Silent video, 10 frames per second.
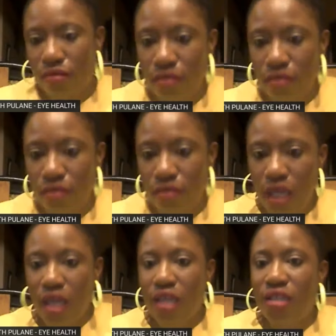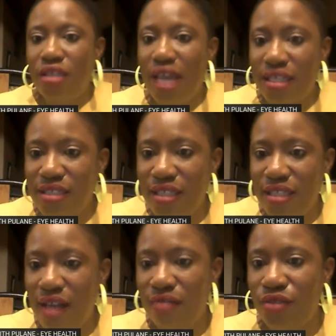Yes, leader, you
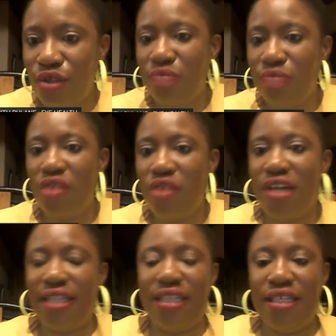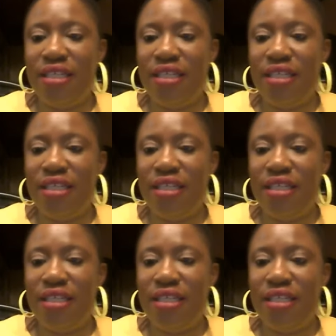heard me correctly.